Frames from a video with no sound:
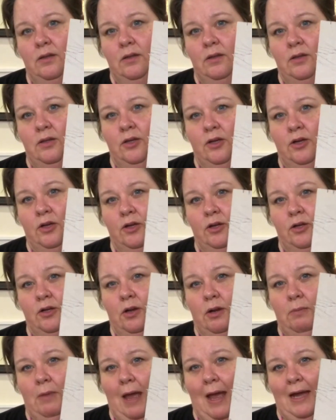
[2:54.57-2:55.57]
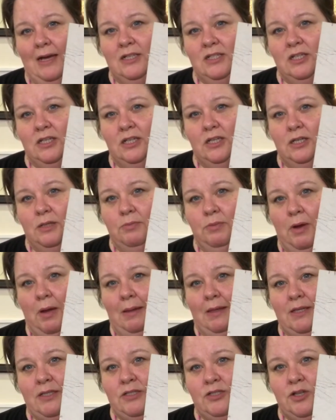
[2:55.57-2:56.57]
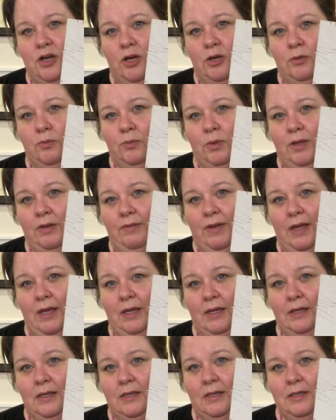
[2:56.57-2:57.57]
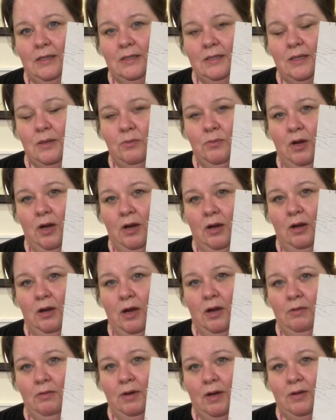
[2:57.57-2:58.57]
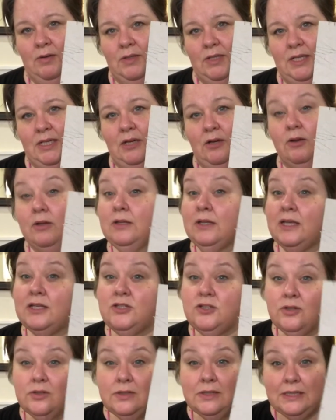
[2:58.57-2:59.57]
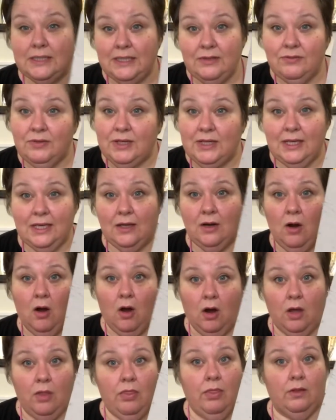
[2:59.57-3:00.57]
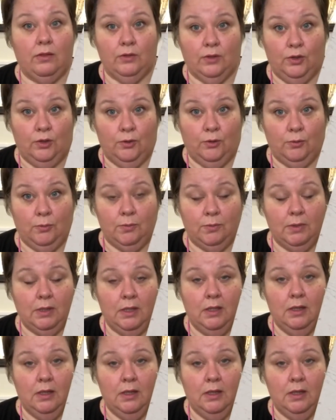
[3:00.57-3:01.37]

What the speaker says: you're actually going to probably start weaving somewhere around here unless you're leaving it on the loom,